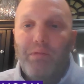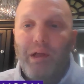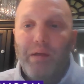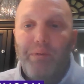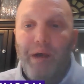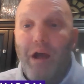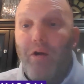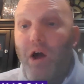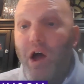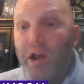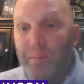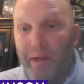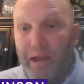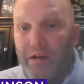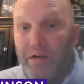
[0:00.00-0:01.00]
like like Power
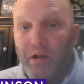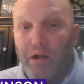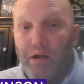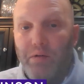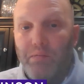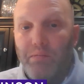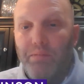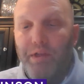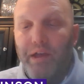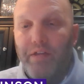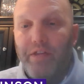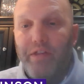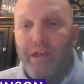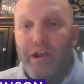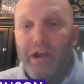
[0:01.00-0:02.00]
Automate um,
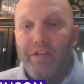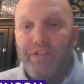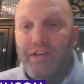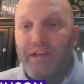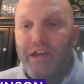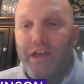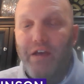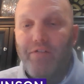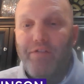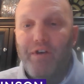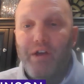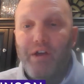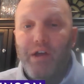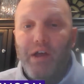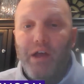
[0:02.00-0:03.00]
that that I think have
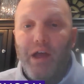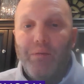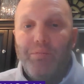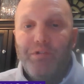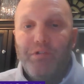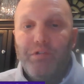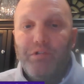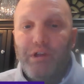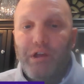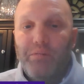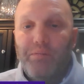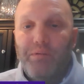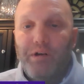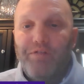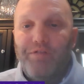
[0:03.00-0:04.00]
absolutely a,